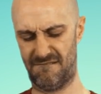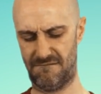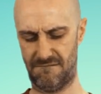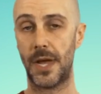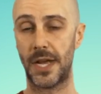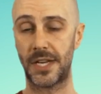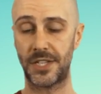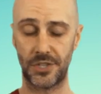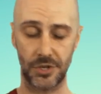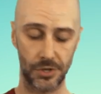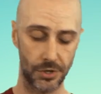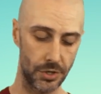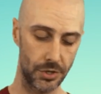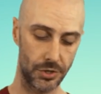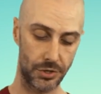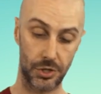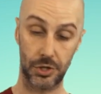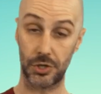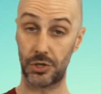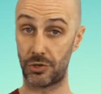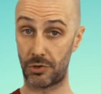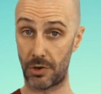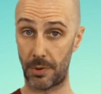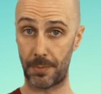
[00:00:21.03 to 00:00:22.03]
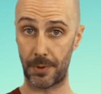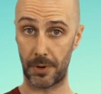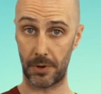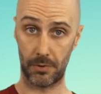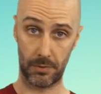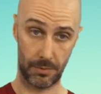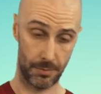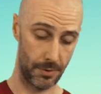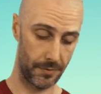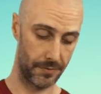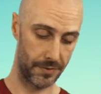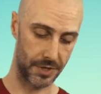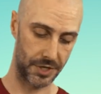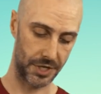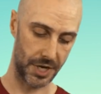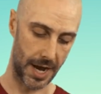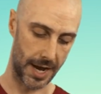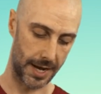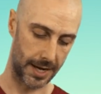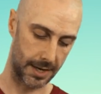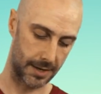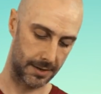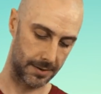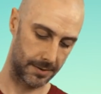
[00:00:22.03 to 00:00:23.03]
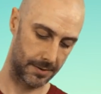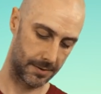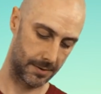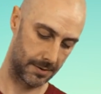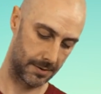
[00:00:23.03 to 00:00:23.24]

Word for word: Next, you'll use your stripper to remove the jacket.